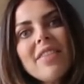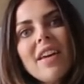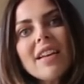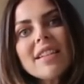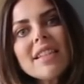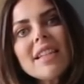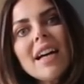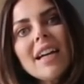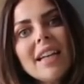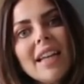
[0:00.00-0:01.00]
they're
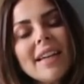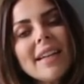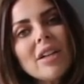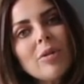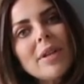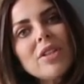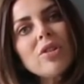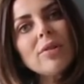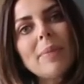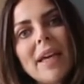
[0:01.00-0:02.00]
slightly a little bit
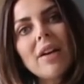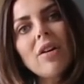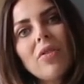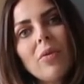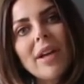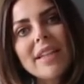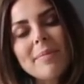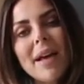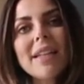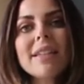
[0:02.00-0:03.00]
too big on the
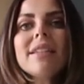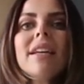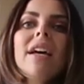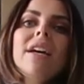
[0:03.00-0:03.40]
waistband.